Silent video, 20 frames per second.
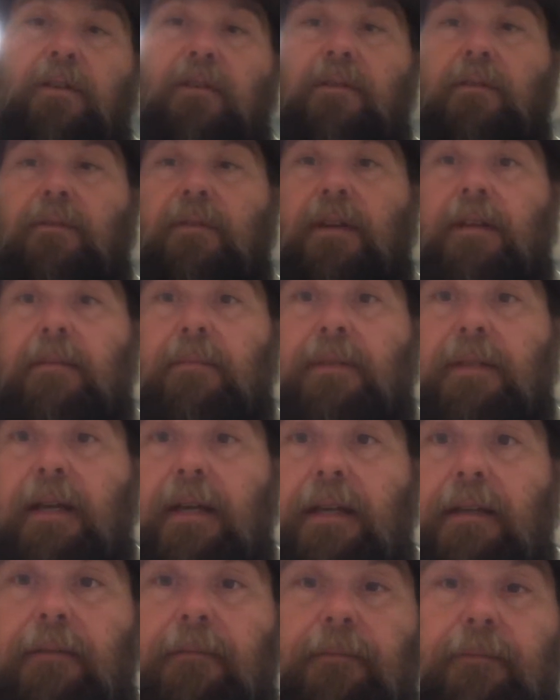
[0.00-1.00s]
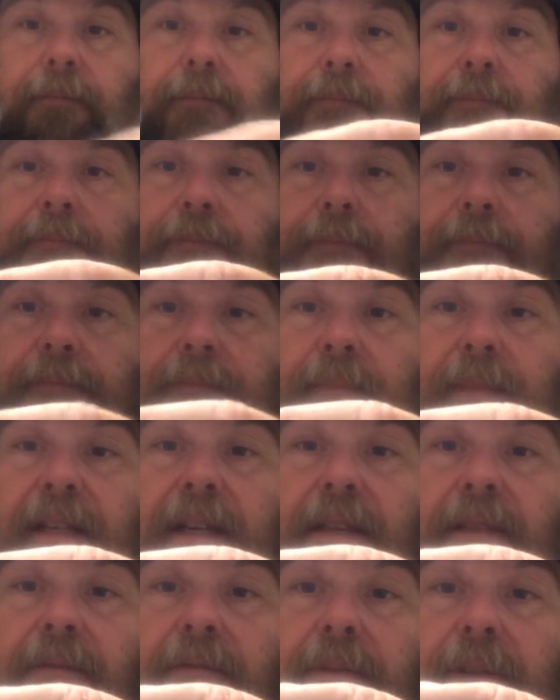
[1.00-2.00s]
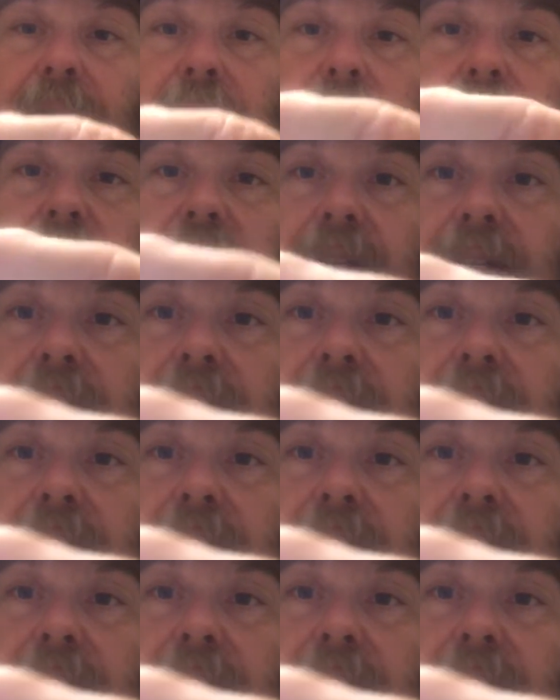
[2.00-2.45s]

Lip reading: you've got them tight. You got the ring pretty